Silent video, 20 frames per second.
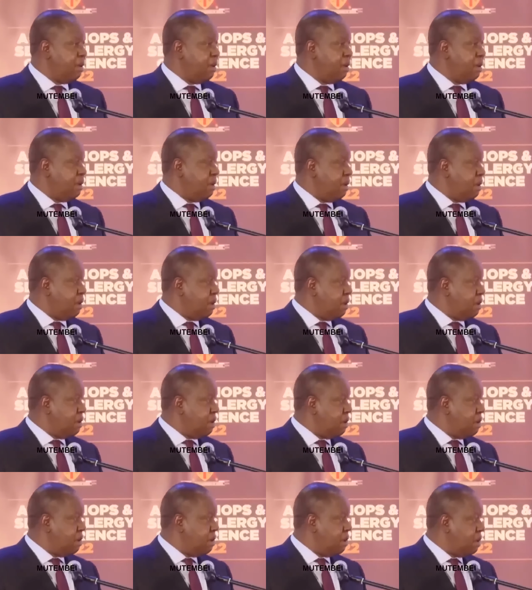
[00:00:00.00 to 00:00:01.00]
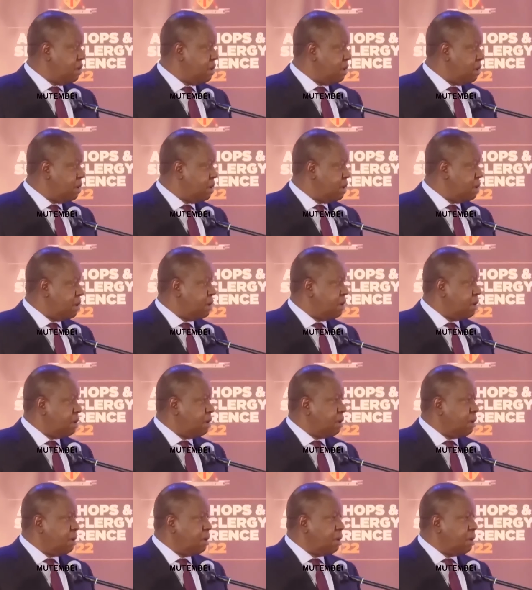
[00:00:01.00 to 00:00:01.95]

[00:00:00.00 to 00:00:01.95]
(silence)